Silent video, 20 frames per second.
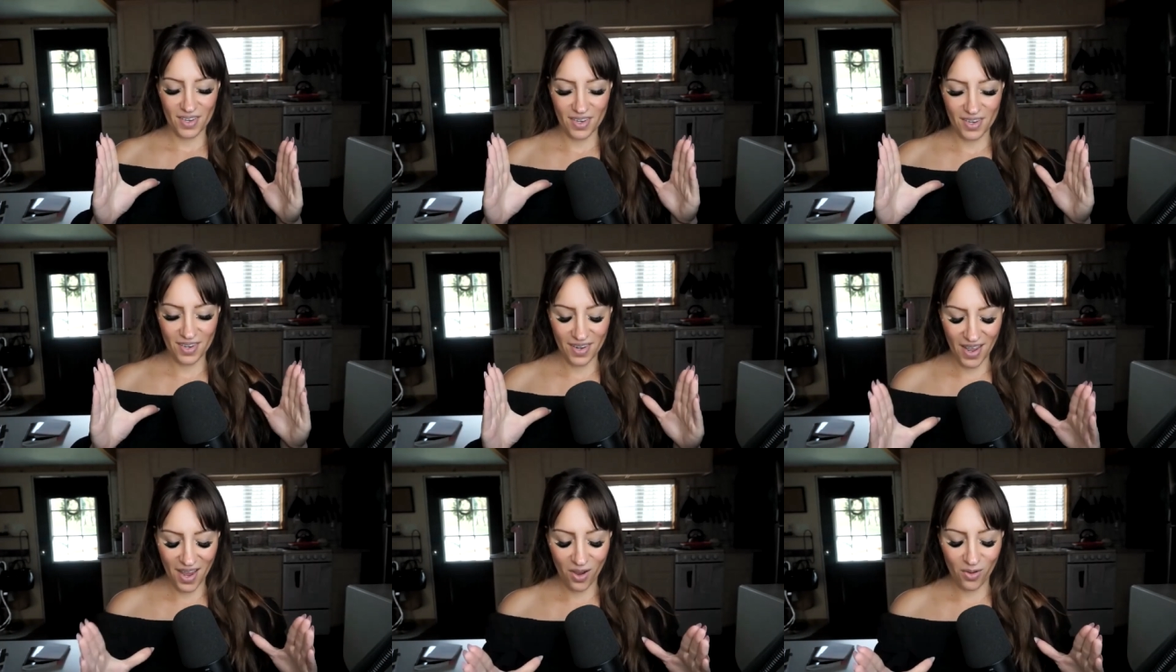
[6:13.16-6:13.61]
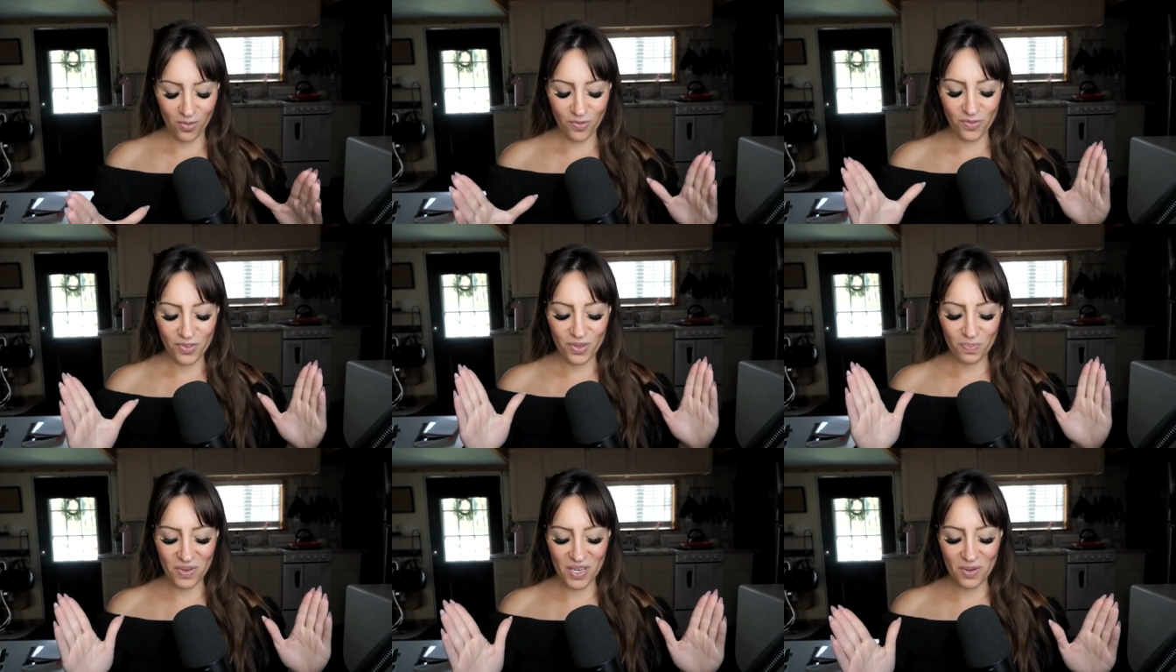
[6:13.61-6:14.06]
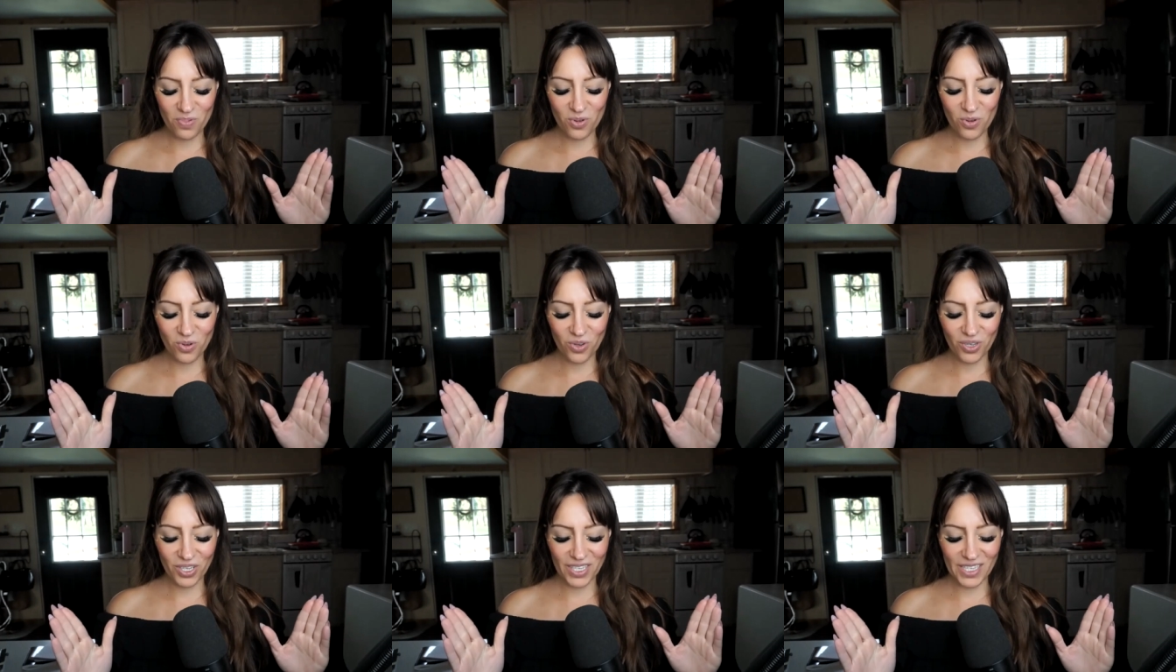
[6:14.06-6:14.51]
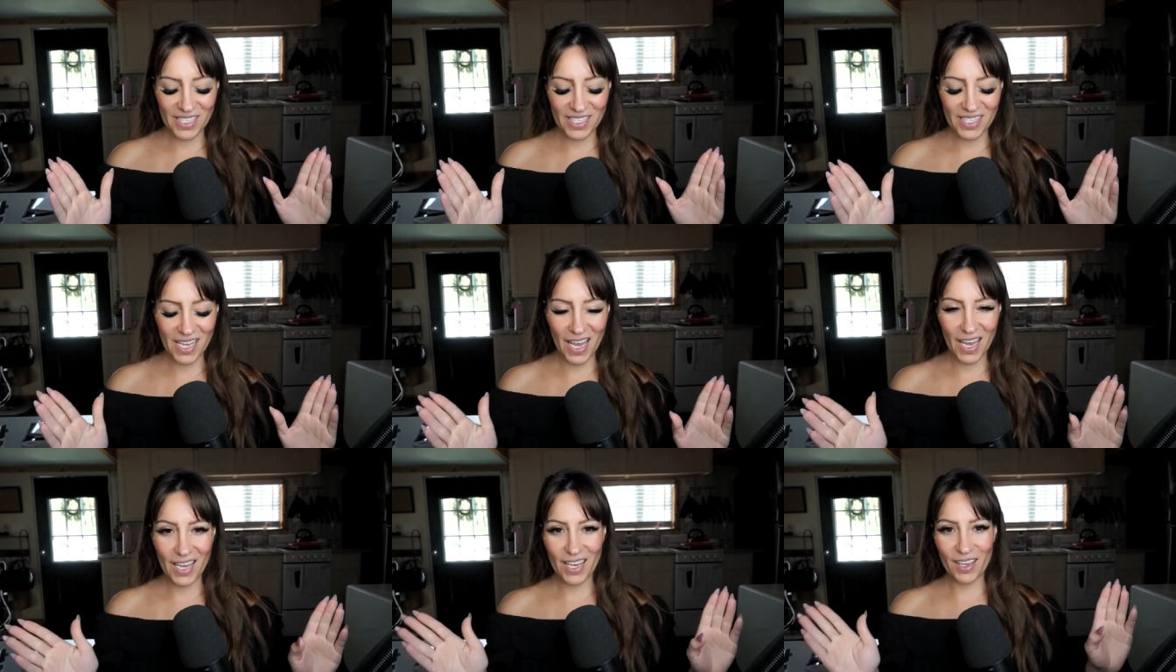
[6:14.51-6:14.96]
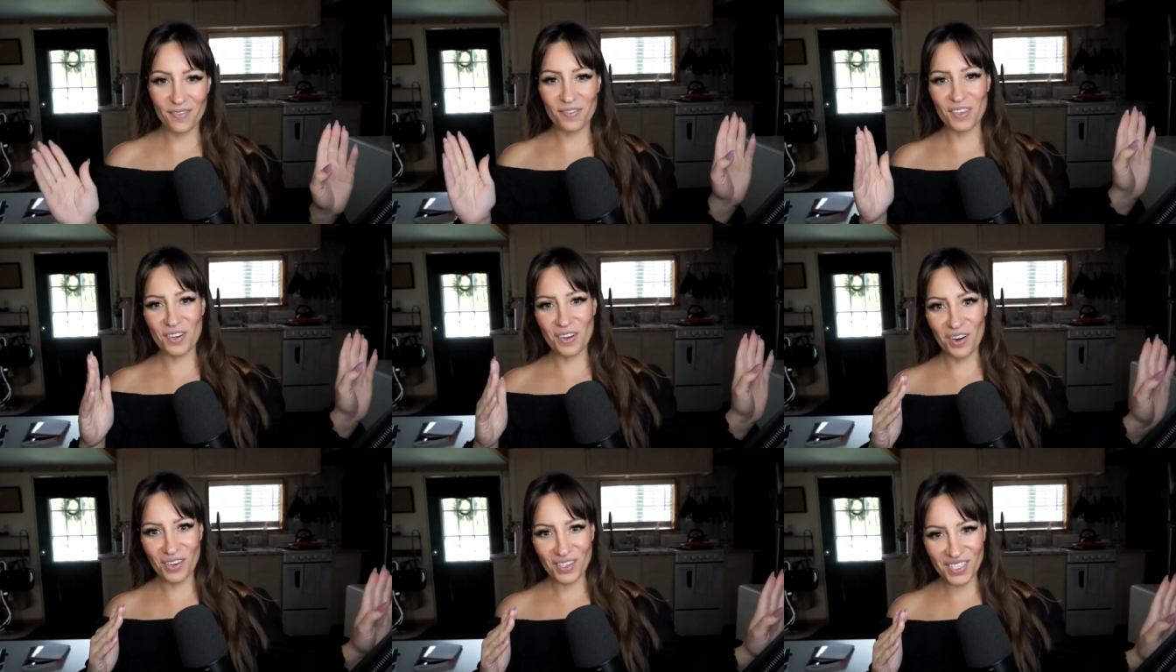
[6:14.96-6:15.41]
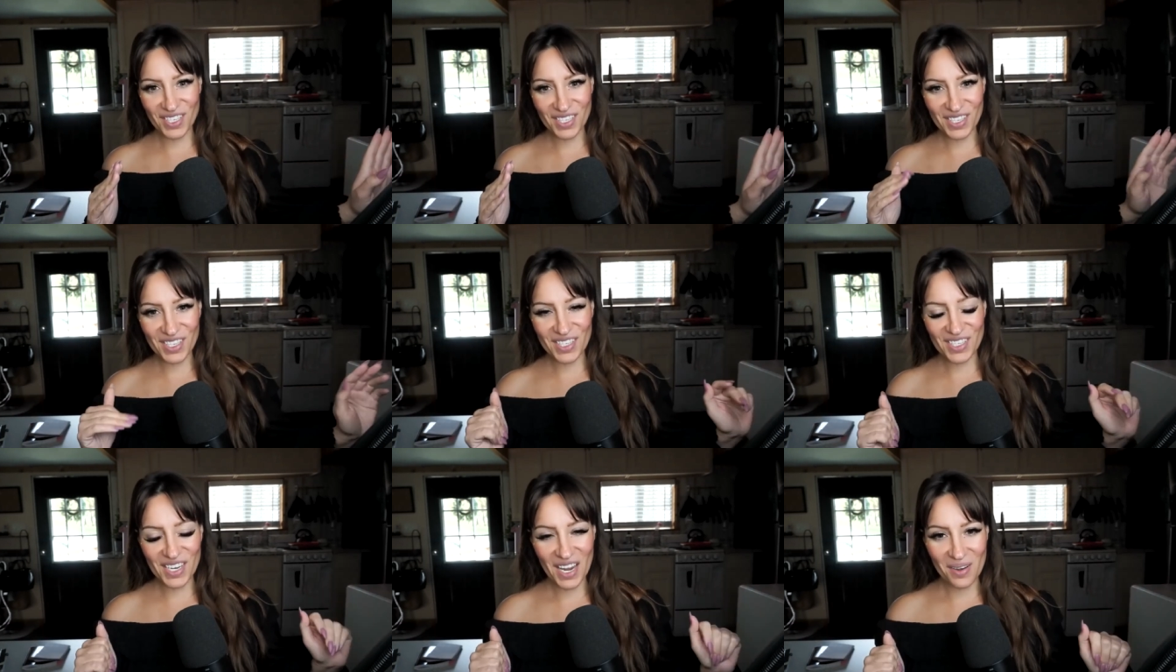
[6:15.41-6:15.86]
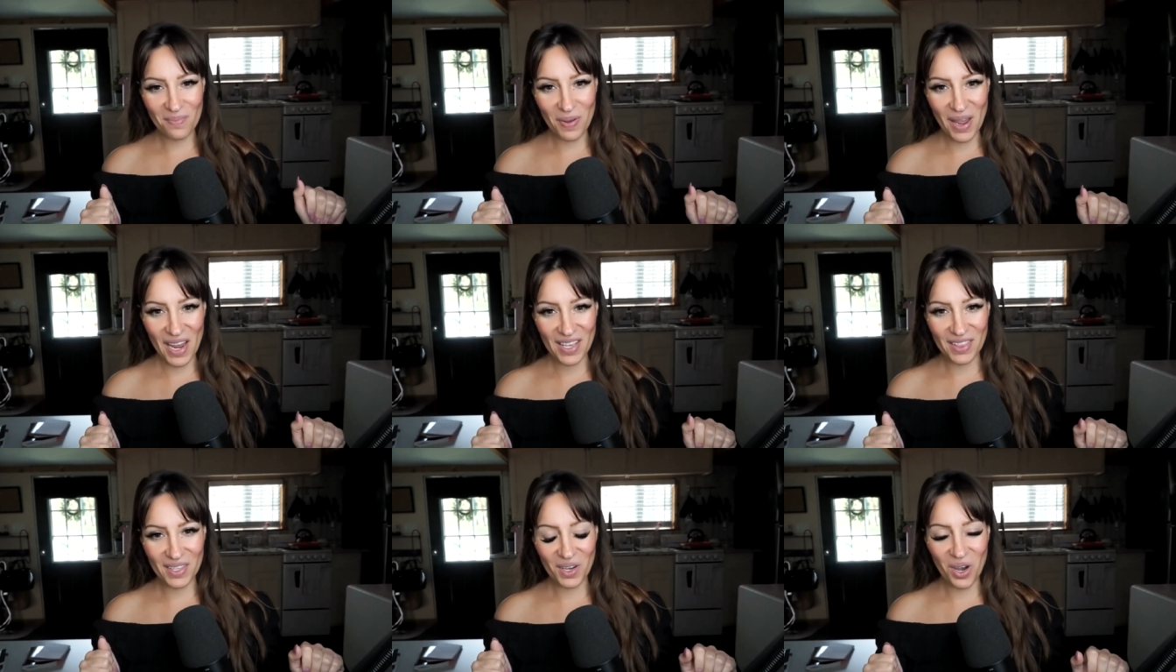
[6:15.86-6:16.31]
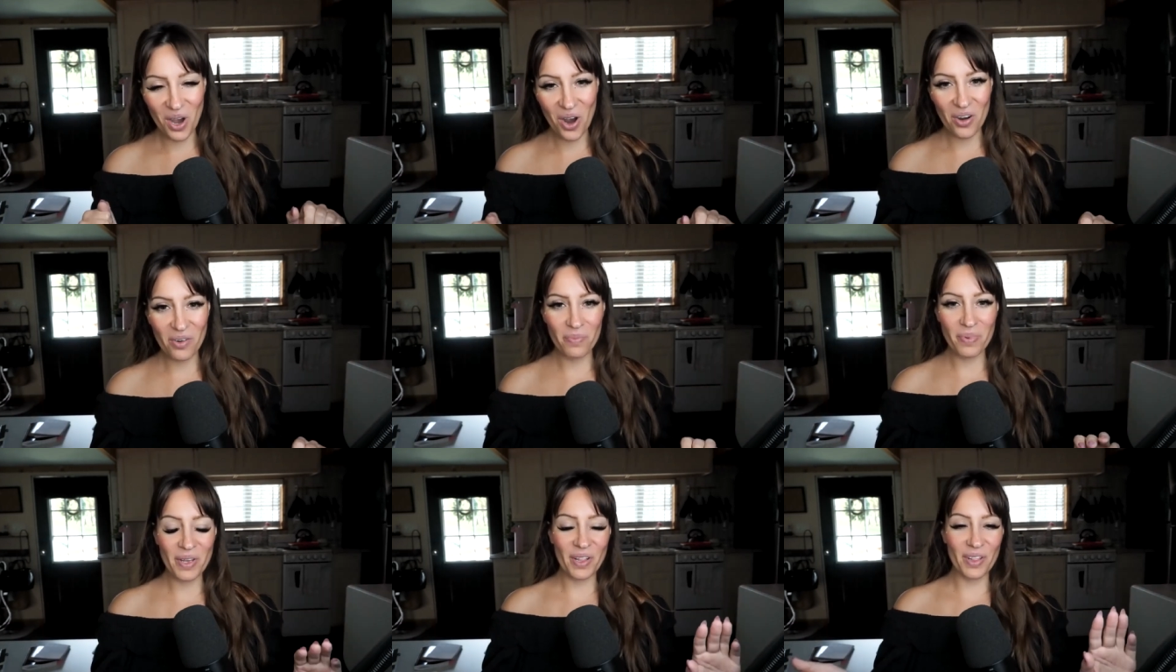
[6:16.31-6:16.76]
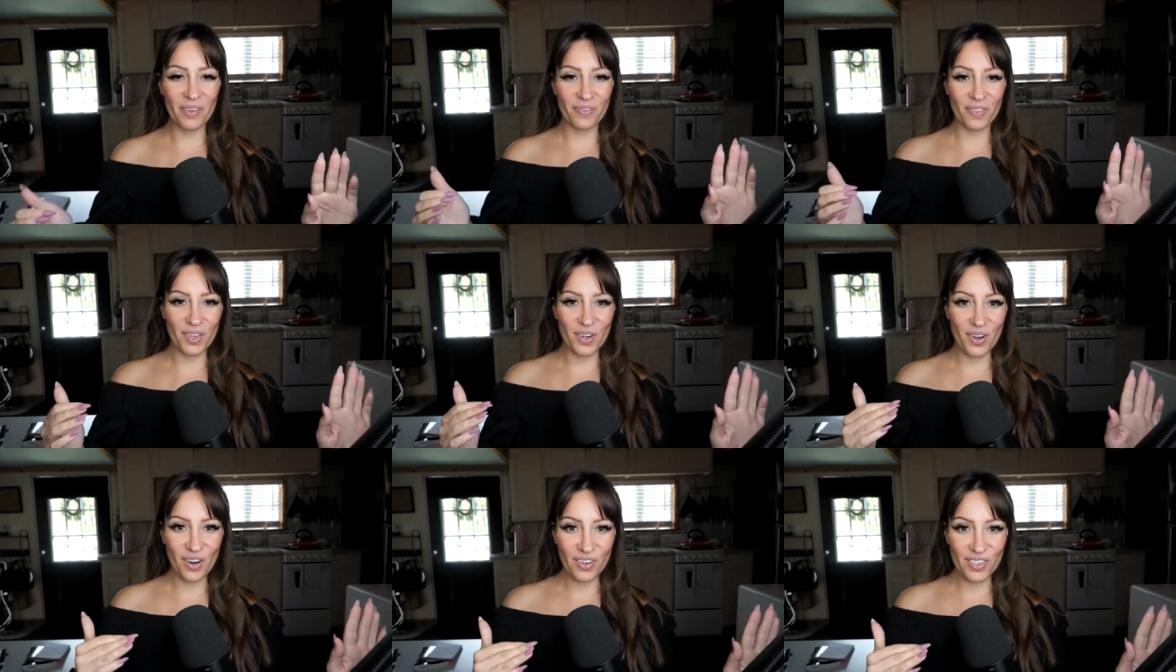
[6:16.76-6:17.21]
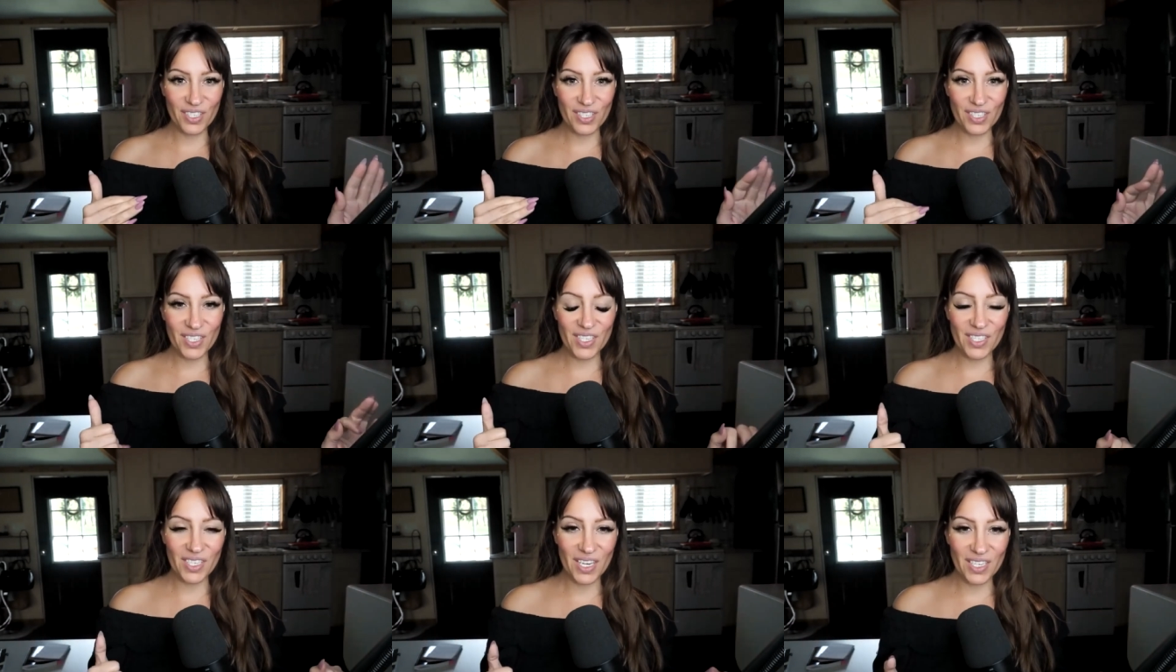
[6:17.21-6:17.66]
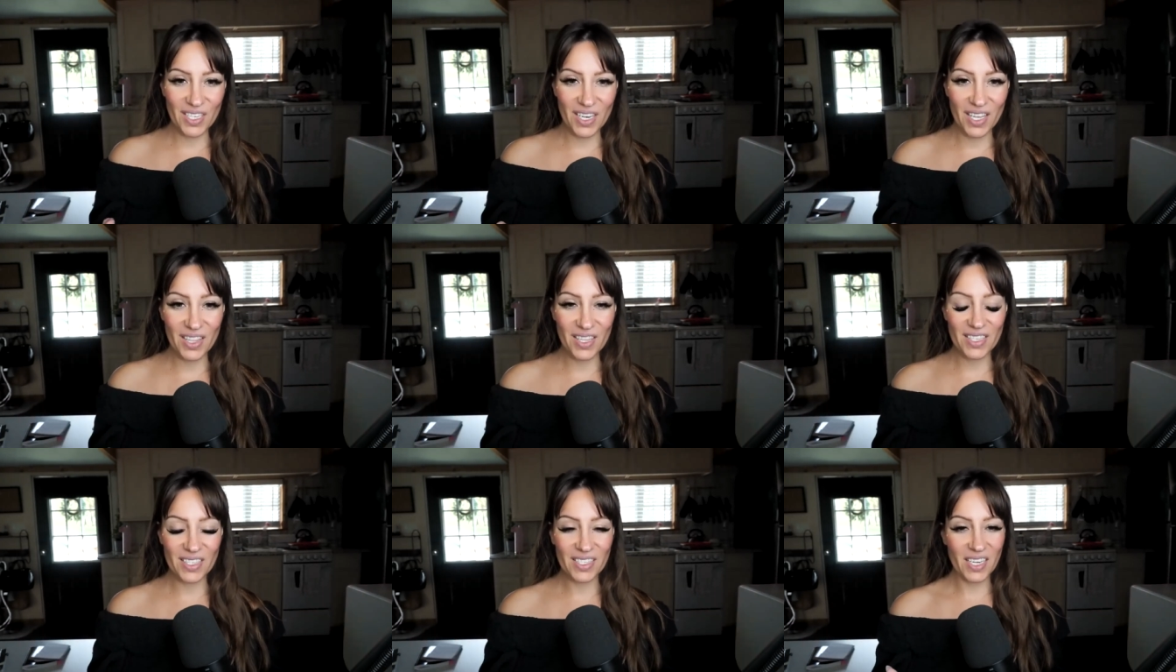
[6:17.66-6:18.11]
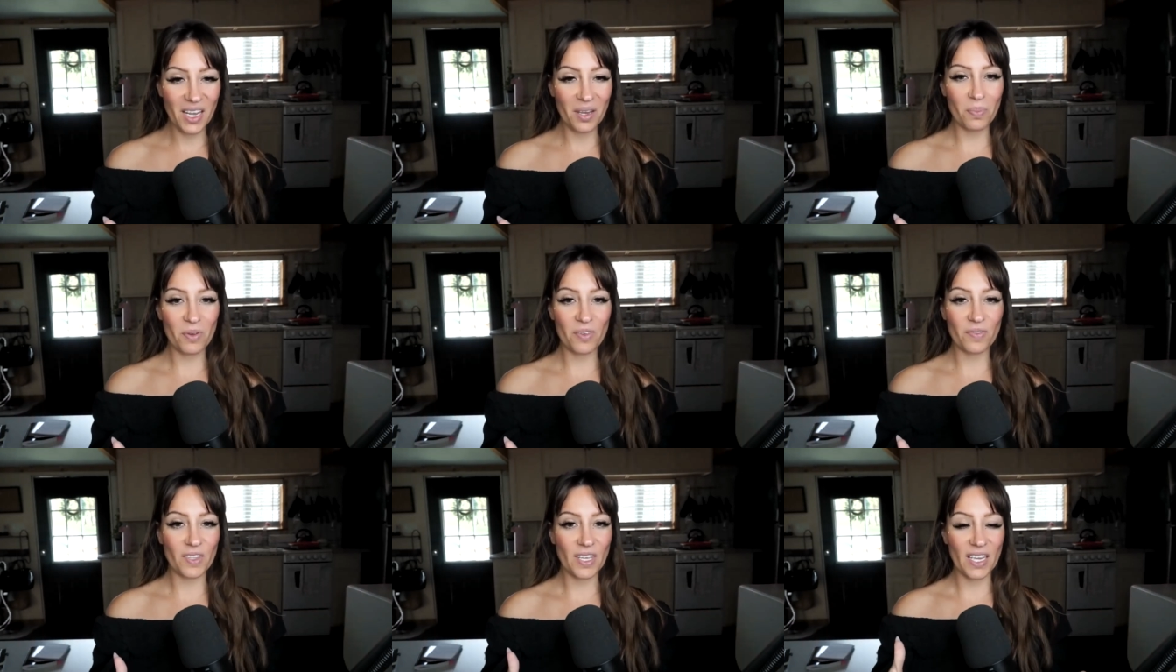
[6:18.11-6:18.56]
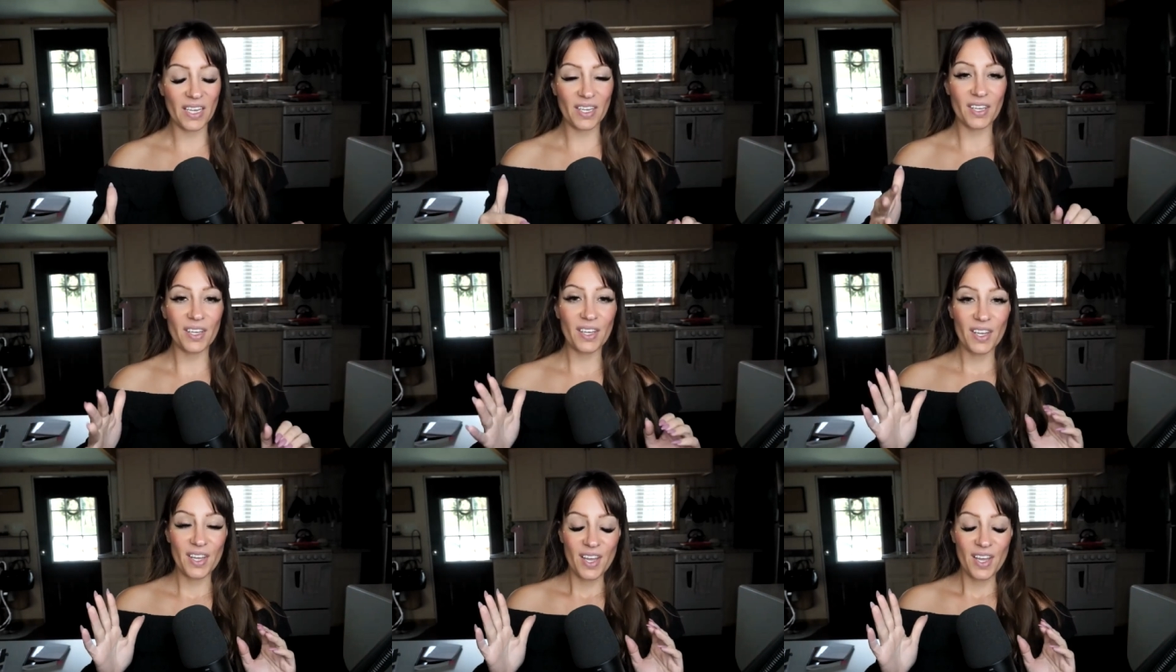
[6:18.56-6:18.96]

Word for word: Now, for the people who are going to say, if the narcissist had paid the car bill, if the narcissist had done this type of thing,